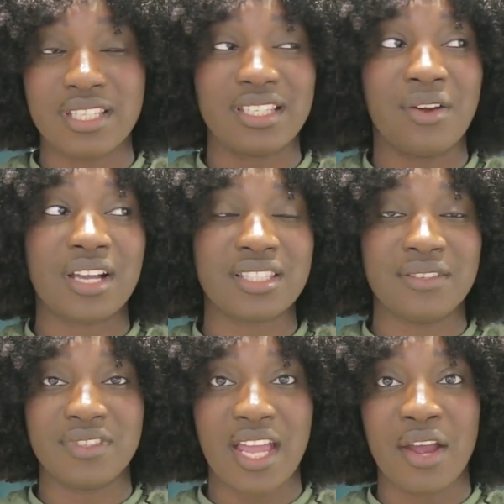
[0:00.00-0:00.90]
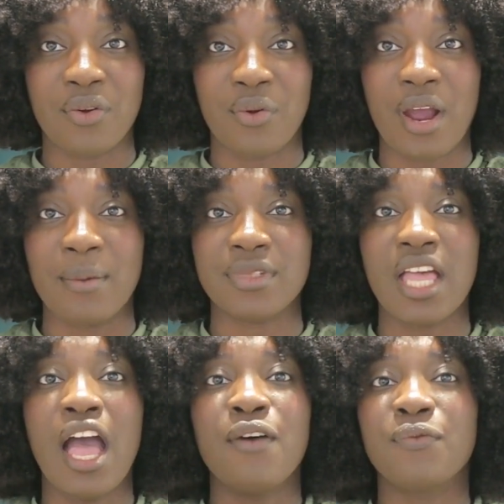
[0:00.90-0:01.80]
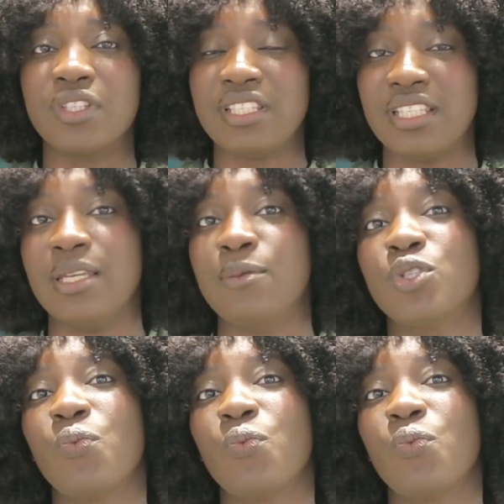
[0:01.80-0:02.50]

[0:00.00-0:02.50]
interactive diagrams for teams.